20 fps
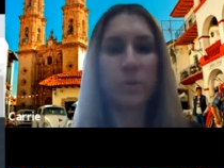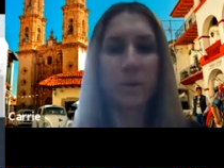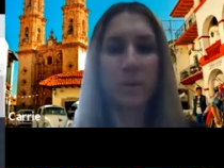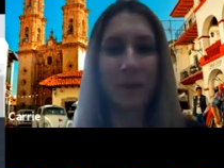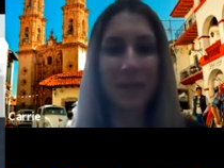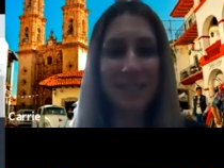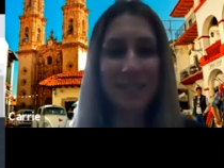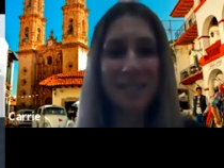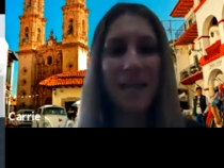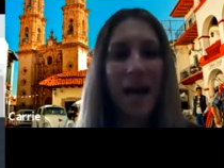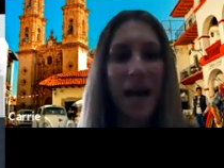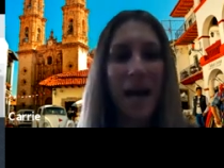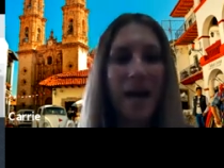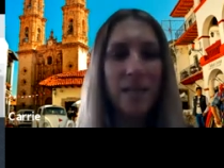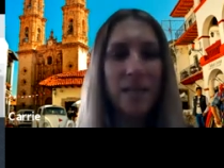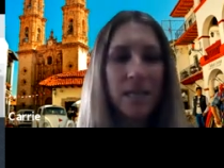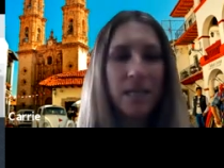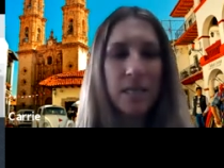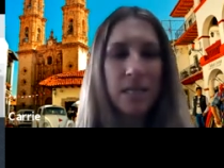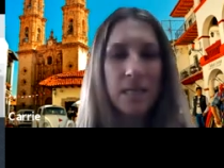between my
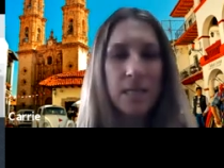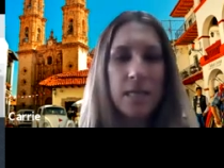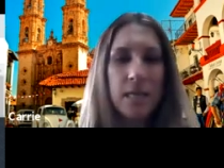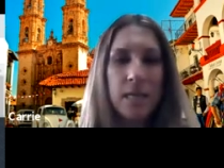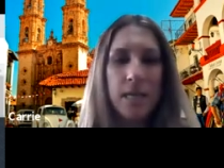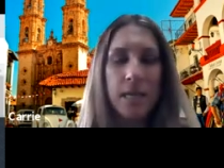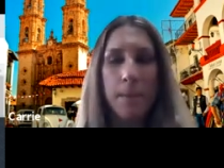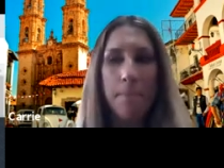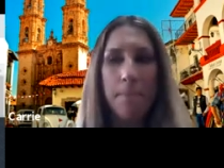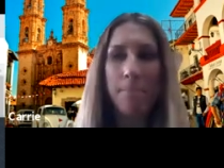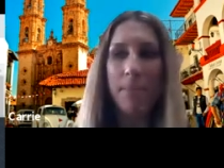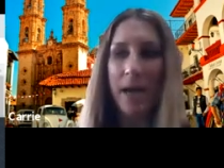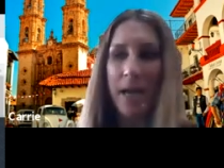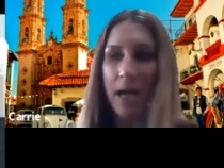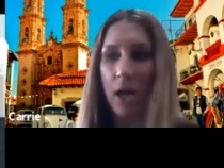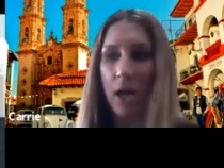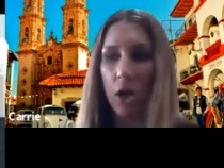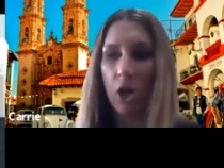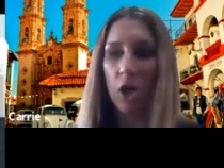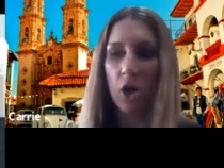dad,
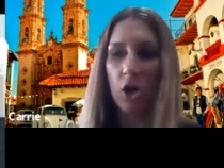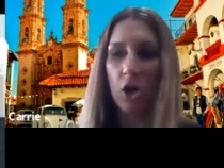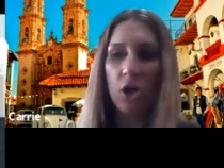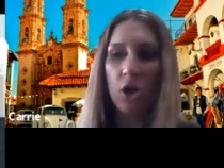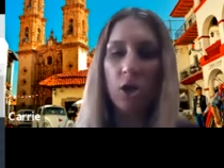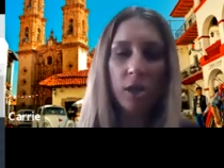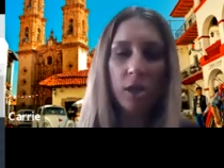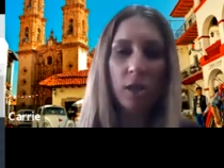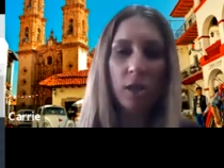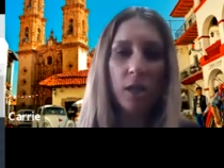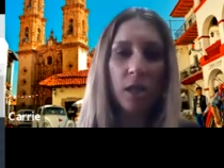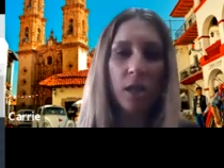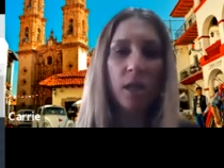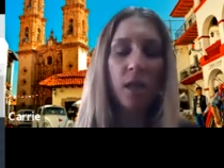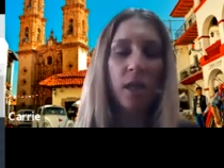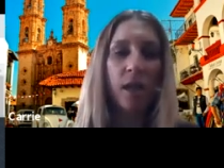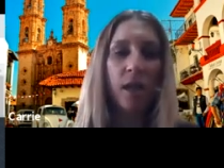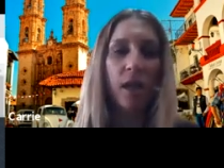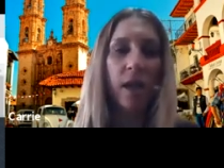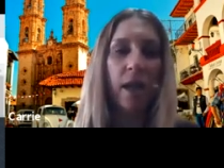my uncle,
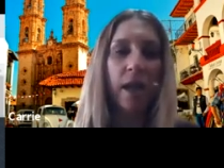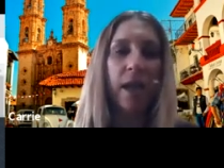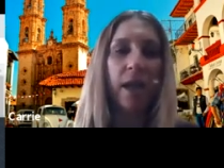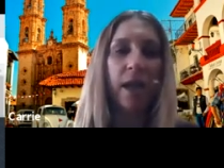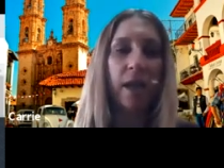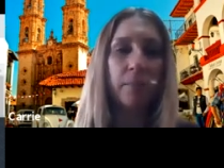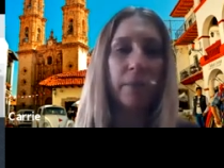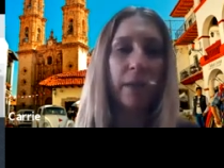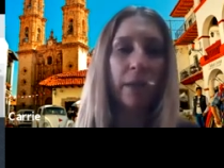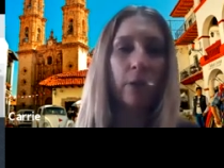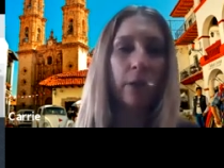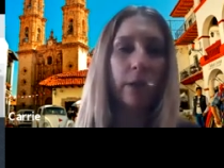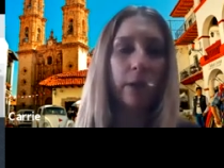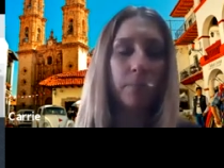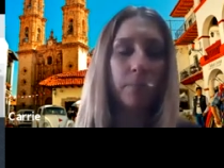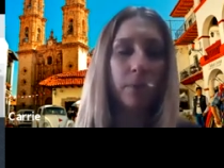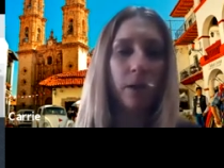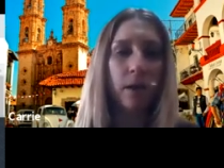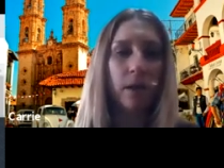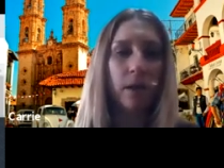and my
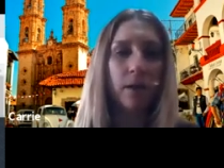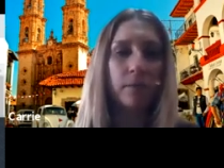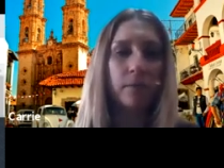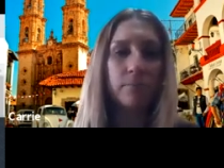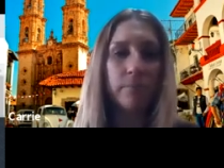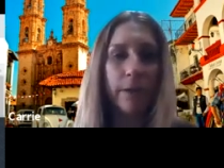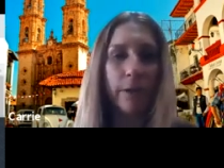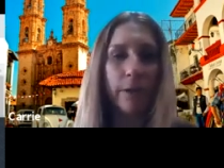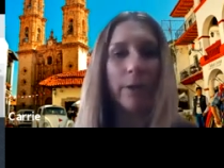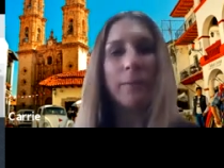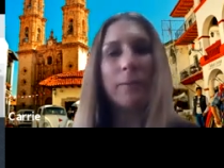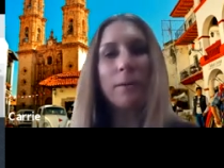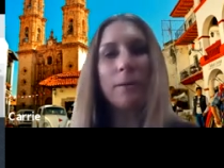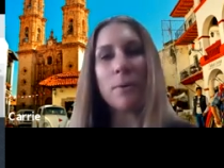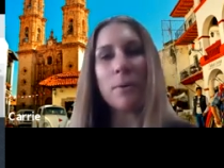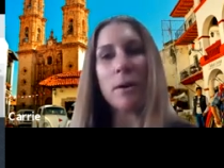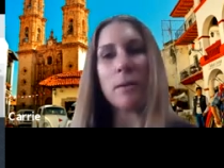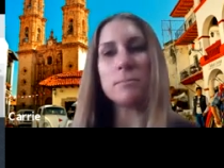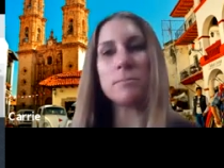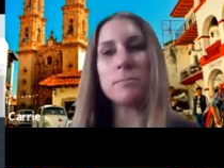grandma
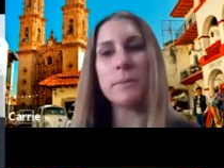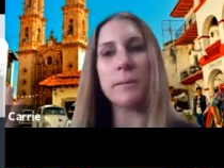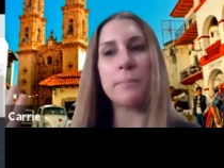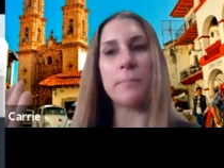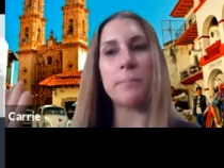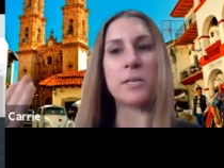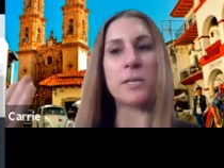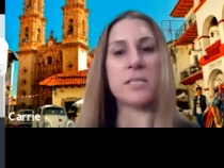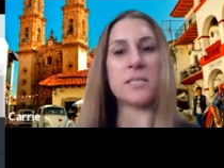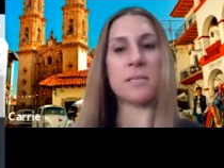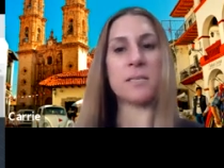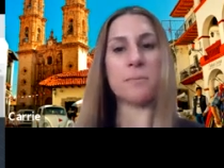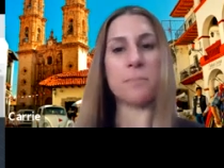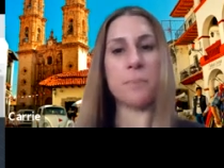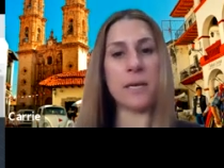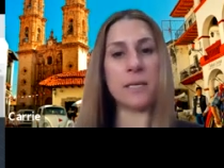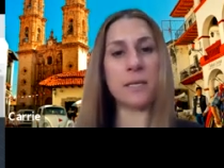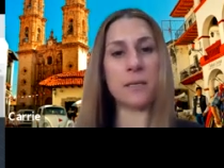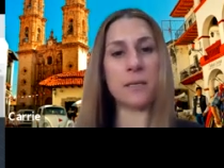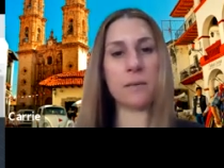probably
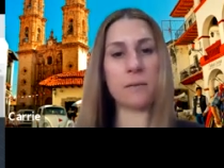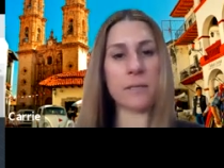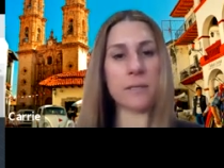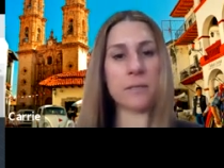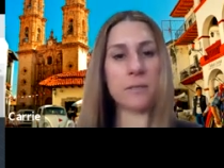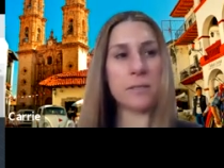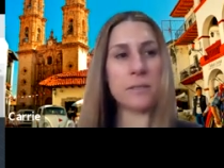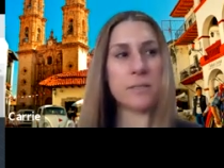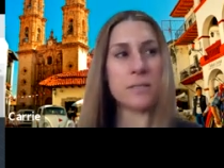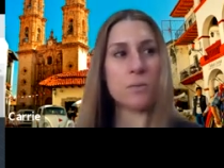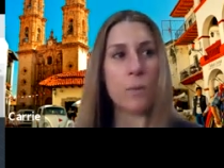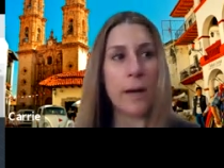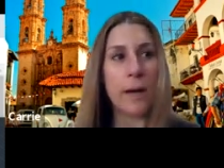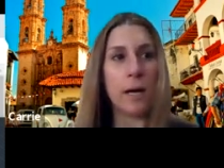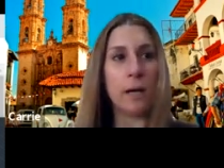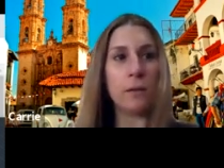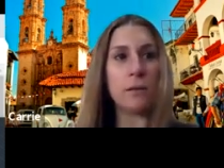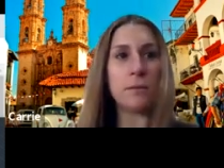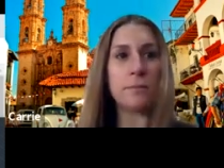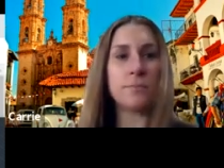participated a little as
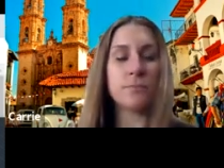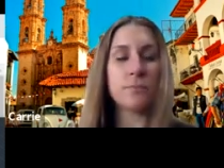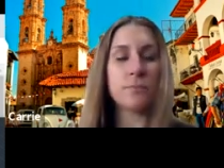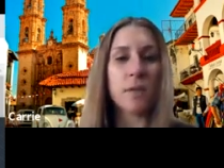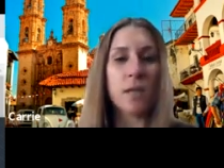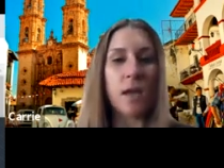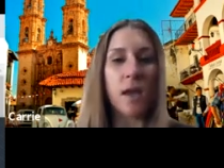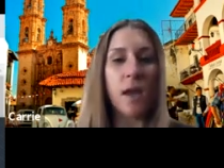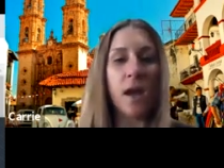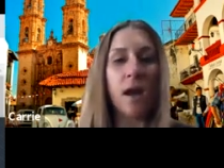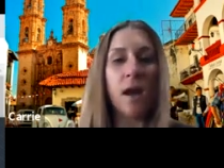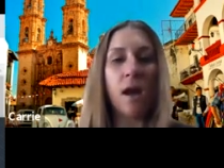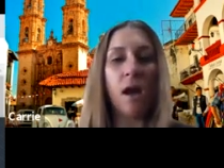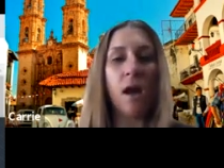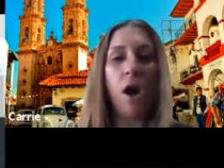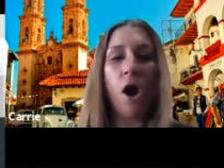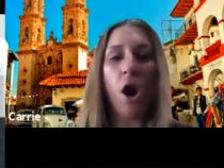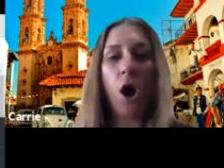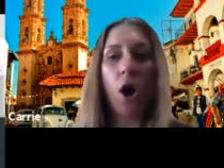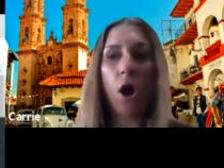well.
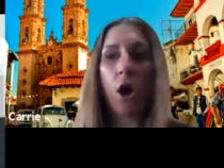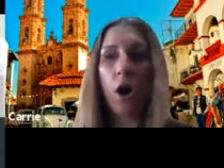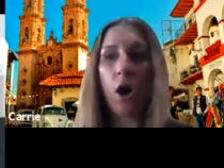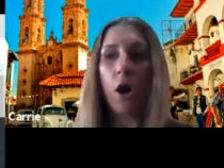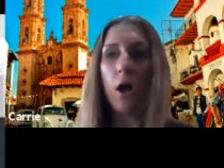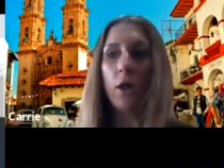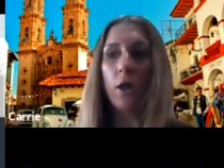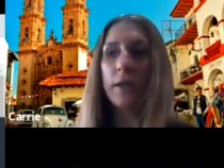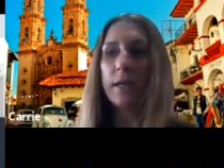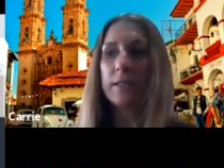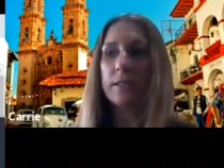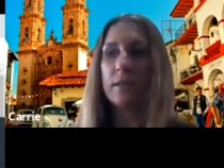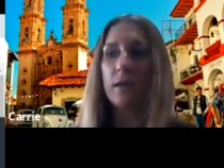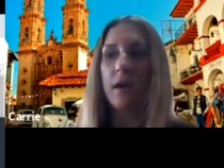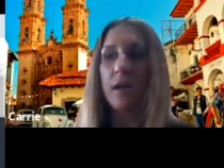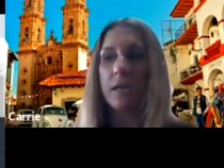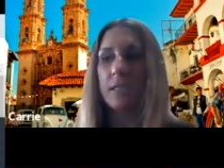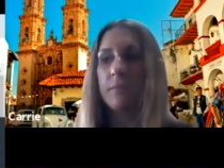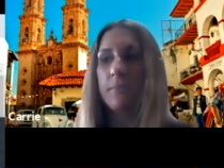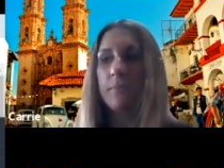All they
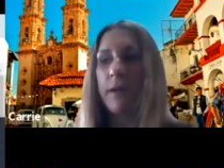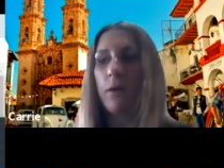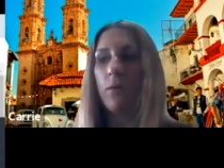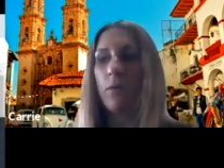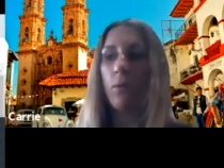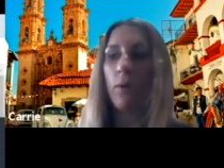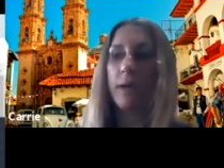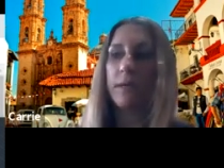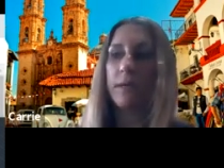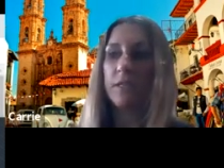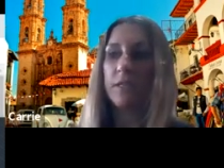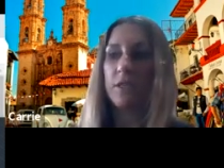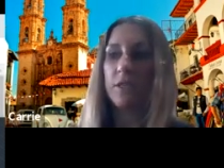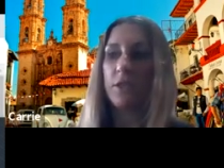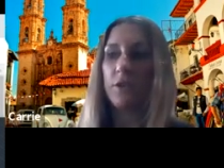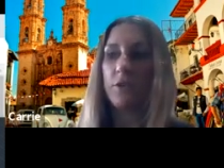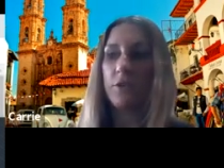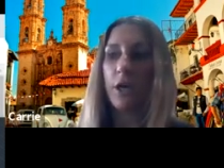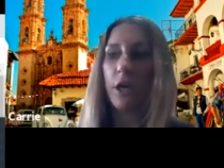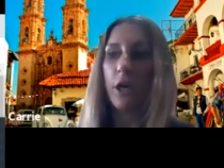talked about
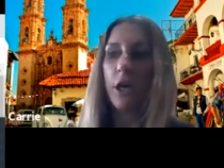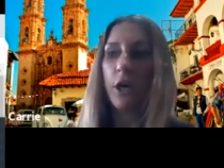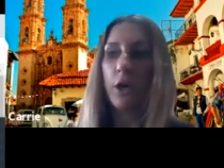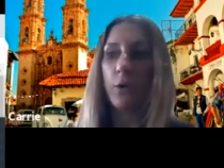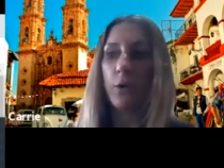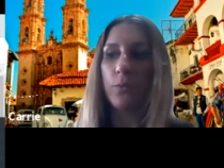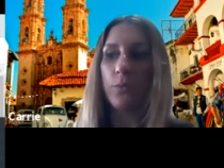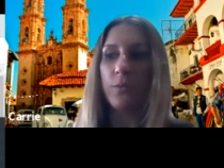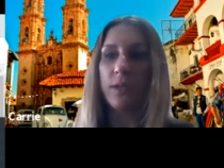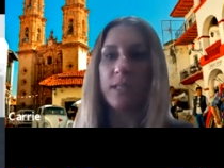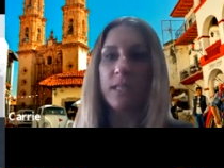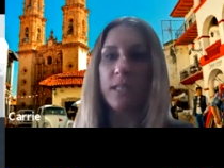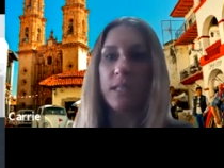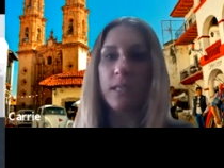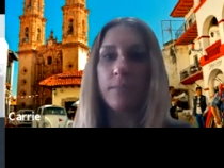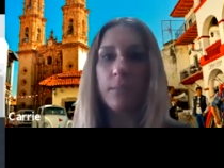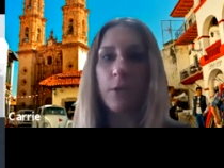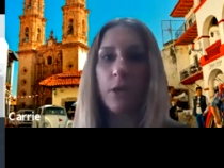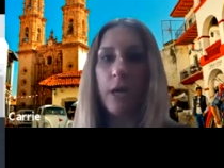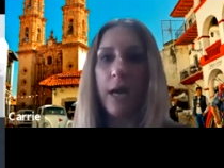was,
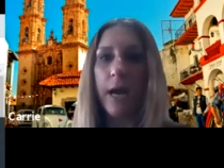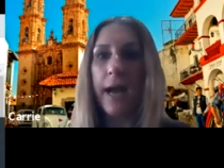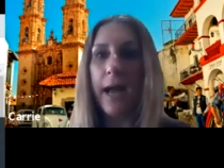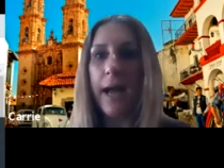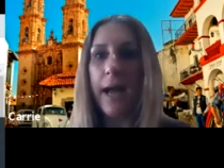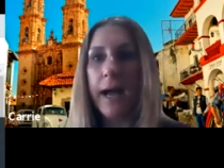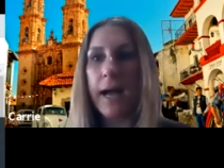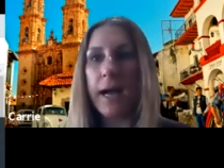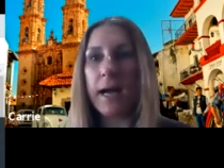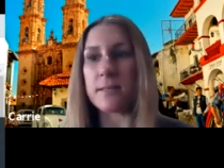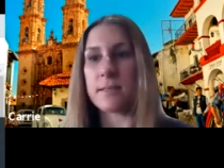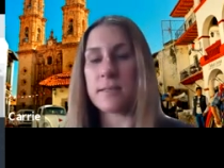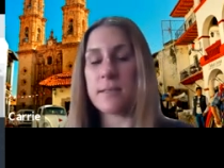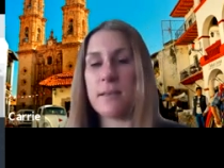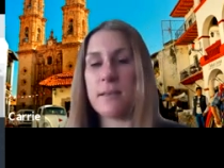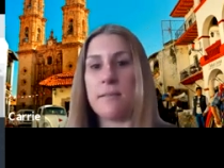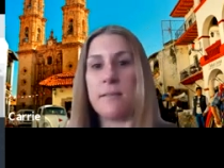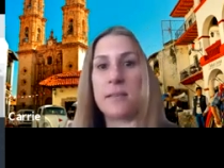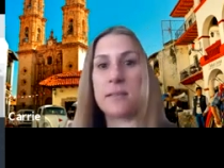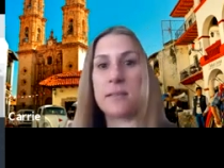the timber
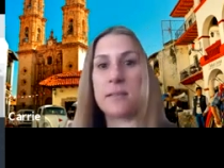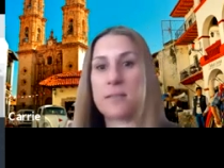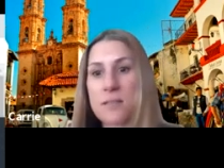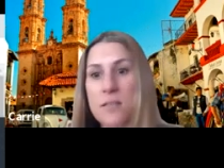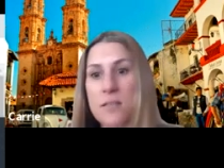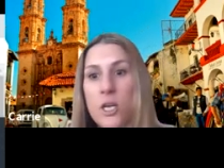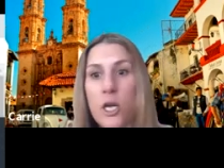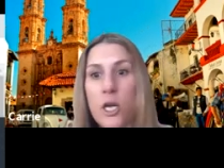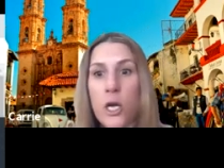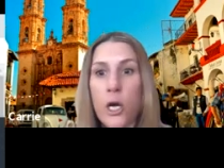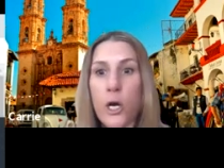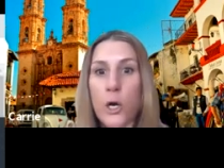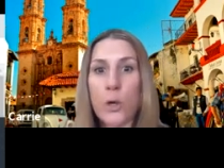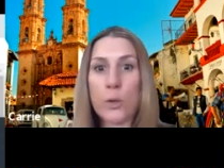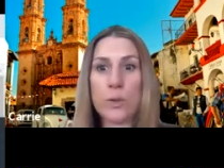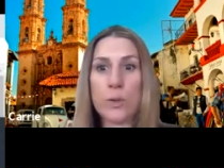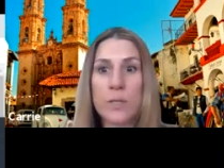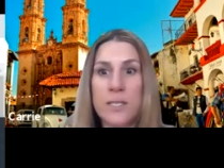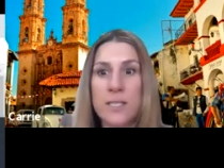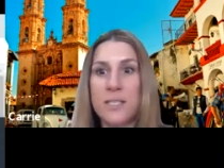has this
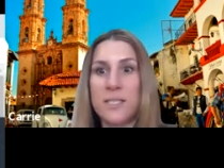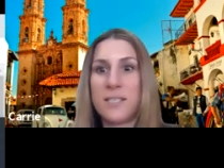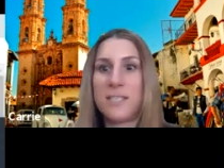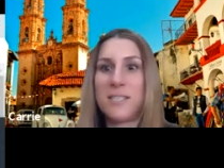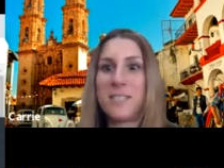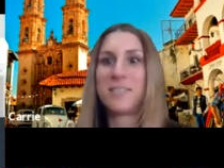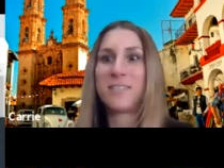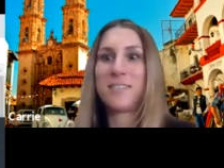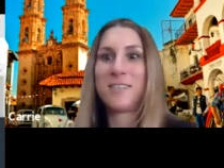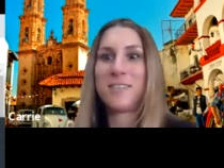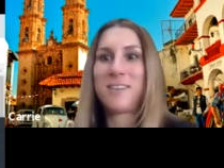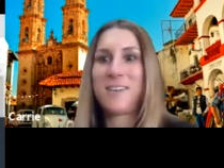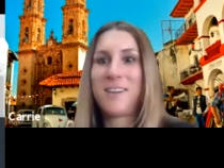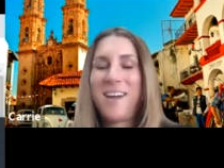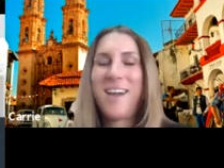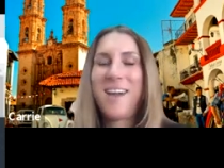ghost.